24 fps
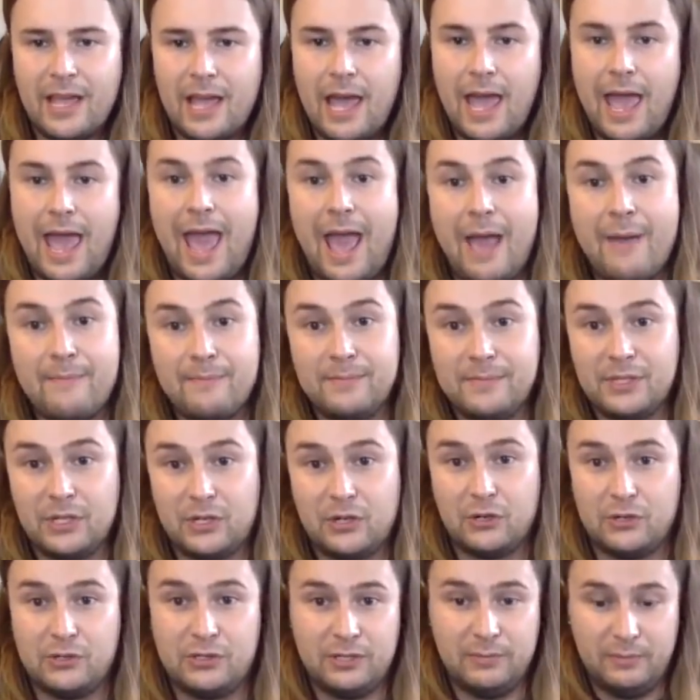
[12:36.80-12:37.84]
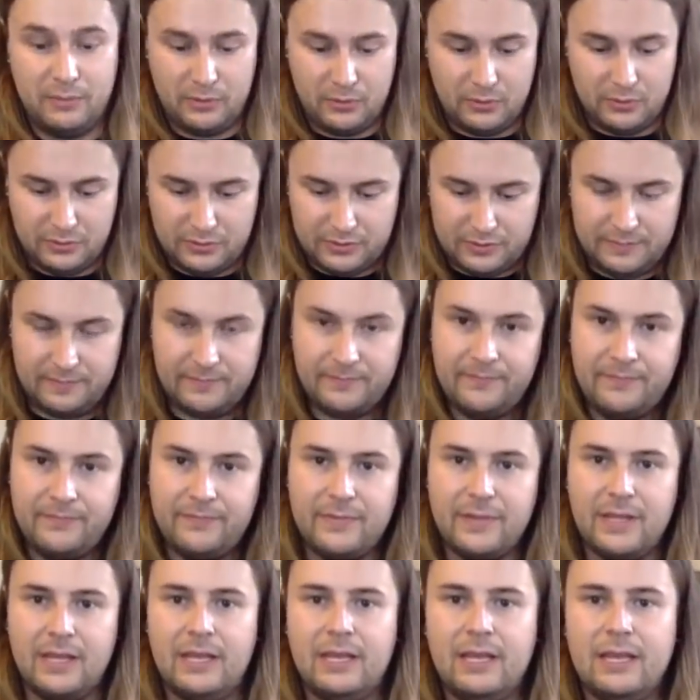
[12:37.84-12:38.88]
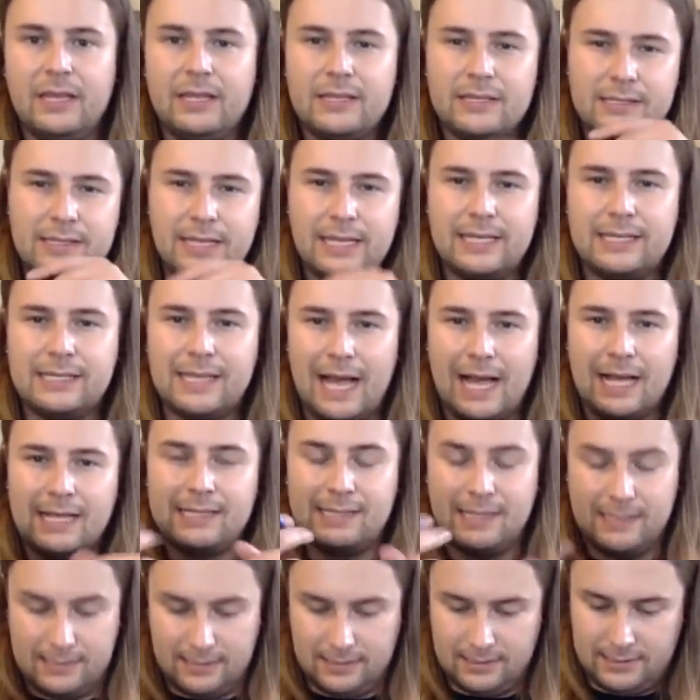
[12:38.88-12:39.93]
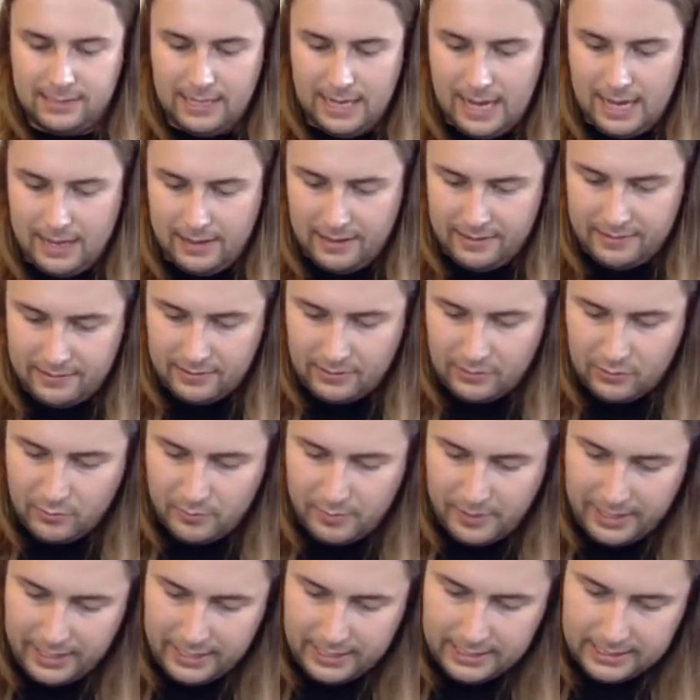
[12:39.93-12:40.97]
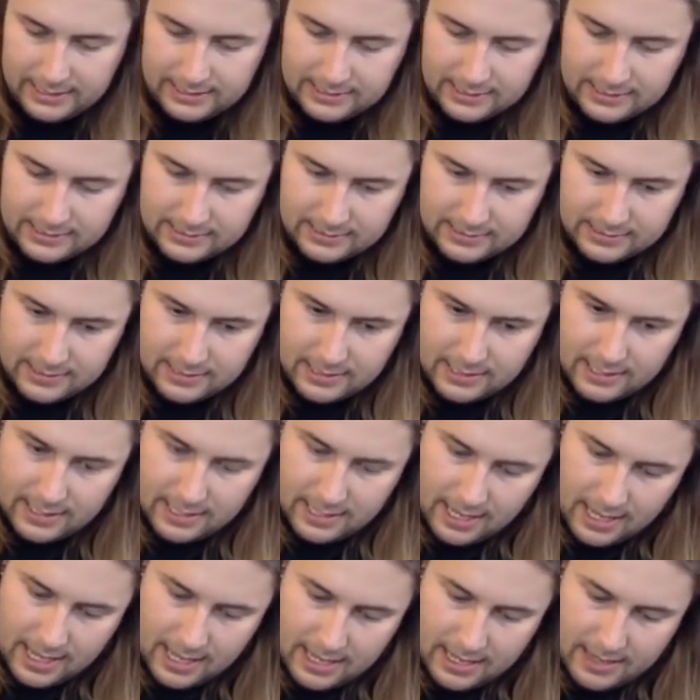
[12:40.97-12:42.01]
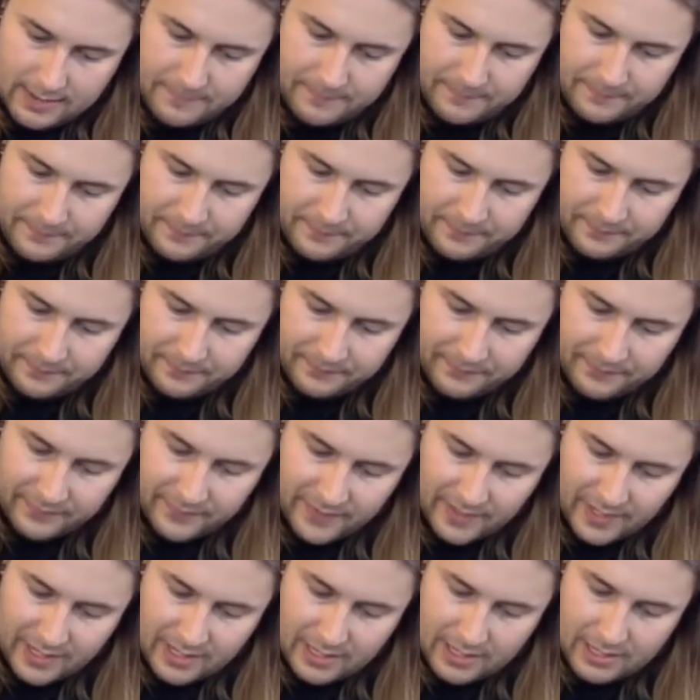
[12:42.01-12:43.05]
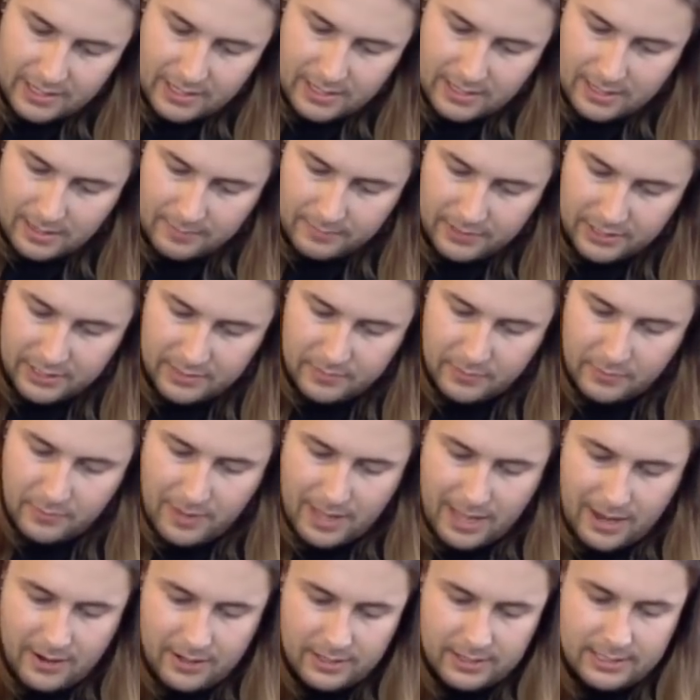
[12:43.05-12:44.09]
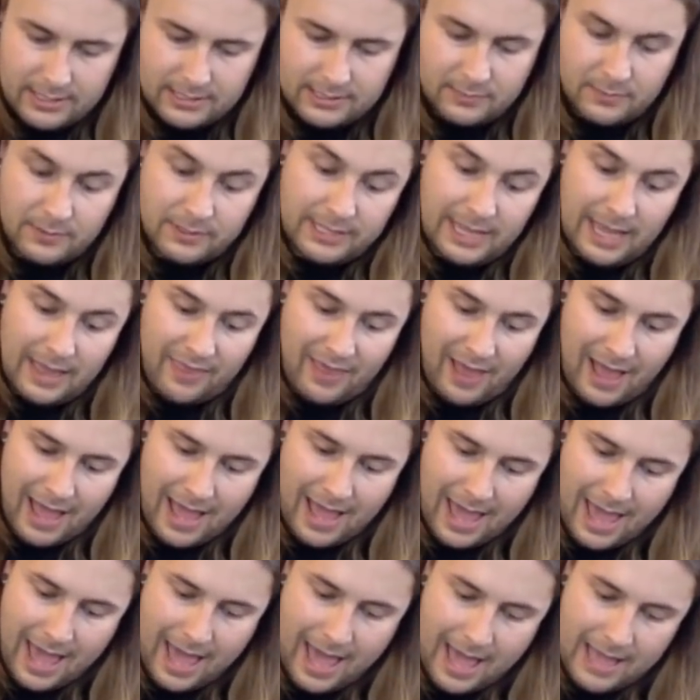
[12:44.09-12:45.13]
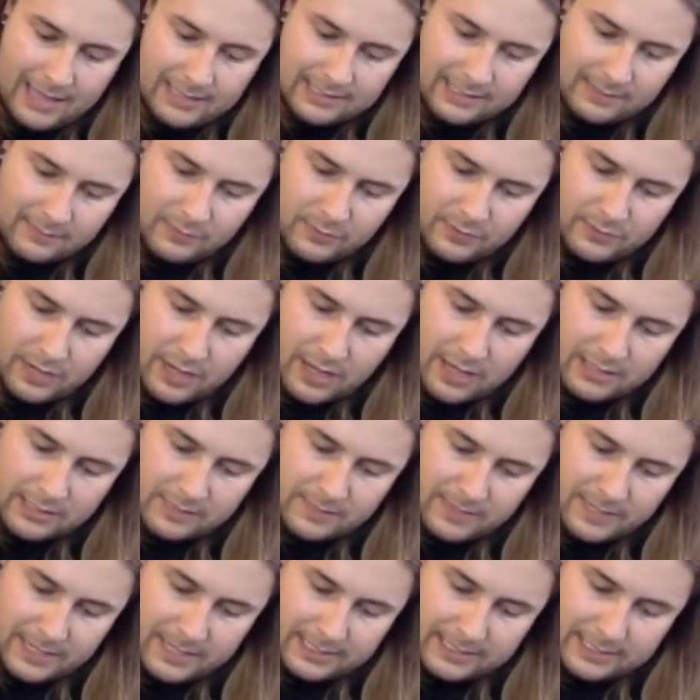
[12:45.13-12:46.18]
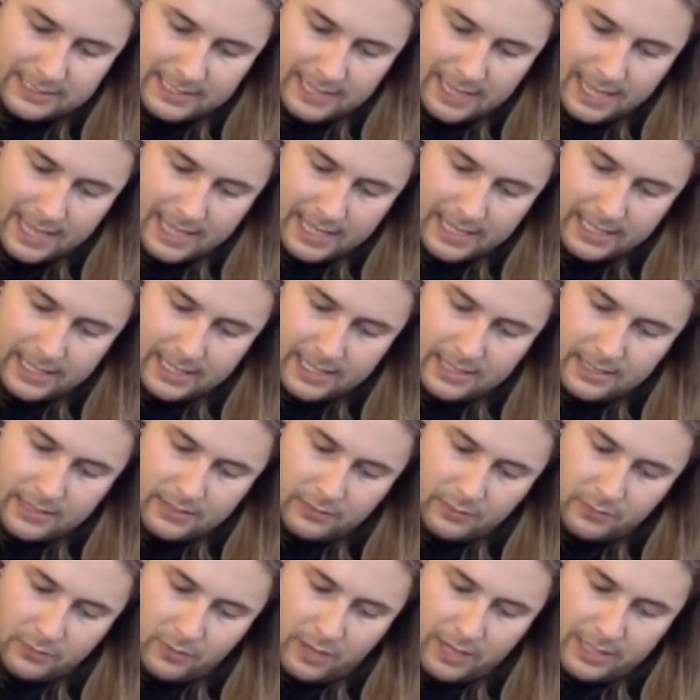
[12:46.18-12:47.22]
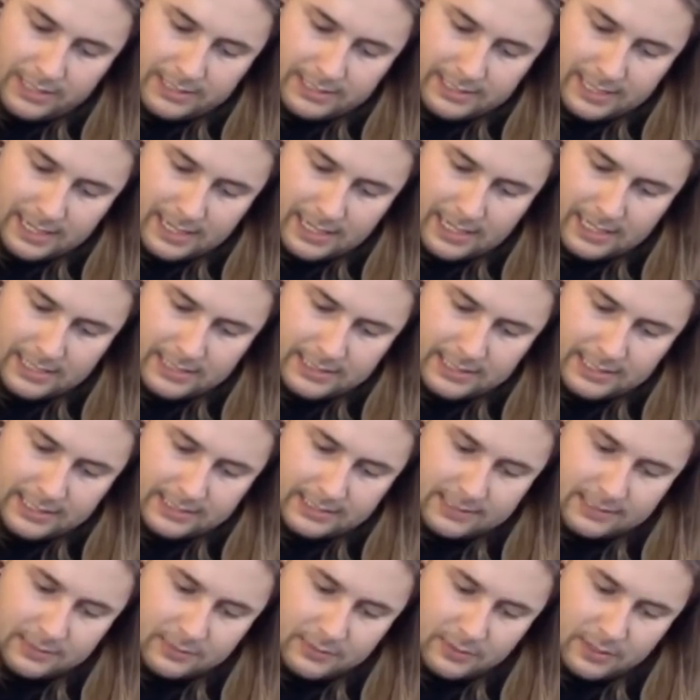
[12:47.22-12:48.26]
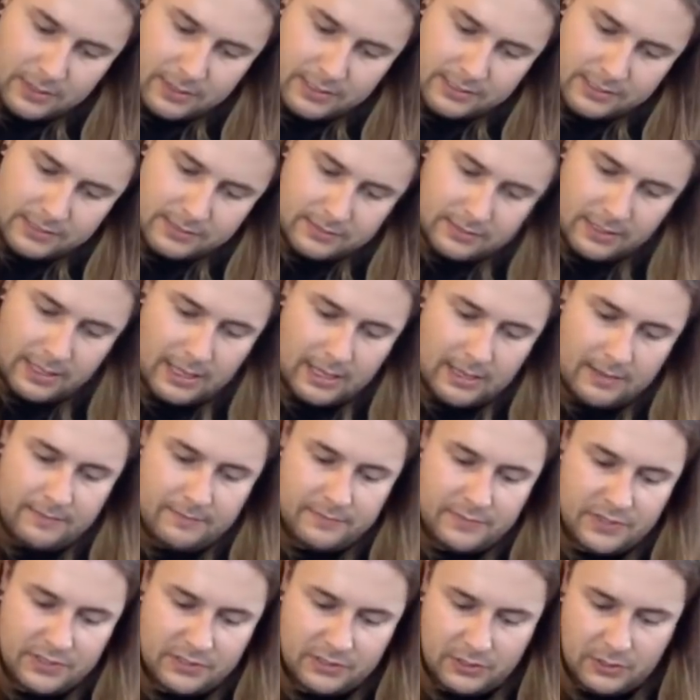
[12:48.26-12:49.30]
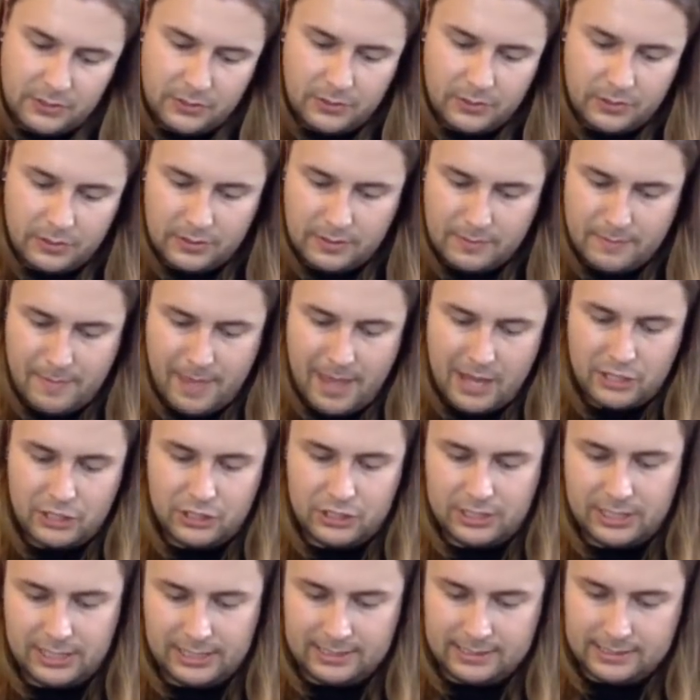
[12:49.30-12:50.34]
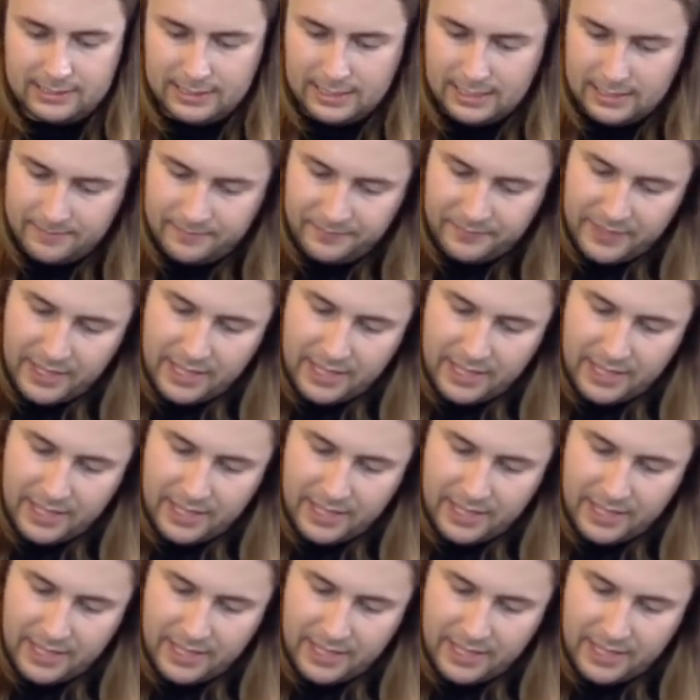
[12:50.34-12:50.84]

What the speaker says: Hems across the board. Zigzag scissors, yeah. I think they're called pinking scissors. I'm going to be wearing this with, yeah, that hair. Someone asked me yesterday what a duster was. Just Google mesh duster.